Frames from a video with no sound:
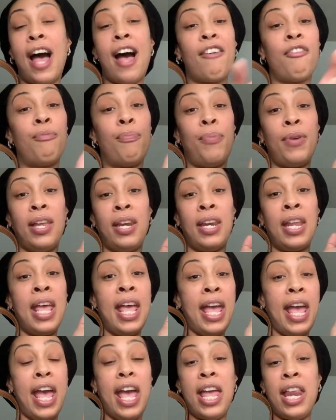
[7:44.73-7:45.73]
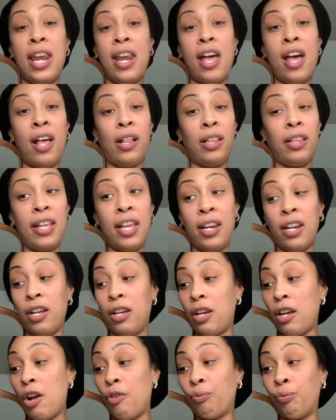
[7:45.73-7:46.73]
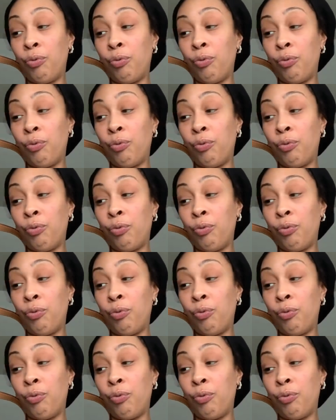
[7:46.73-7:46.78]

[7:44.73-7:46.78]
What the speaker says: I've been in a